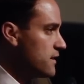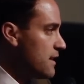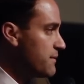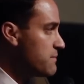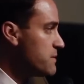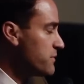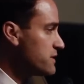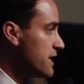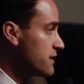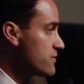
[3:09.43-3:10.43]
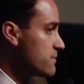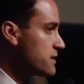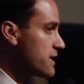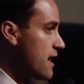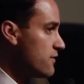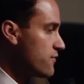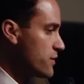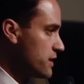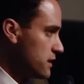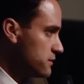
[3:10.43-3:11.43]
How many people have taken a trip to
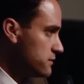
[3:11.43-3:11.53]
California?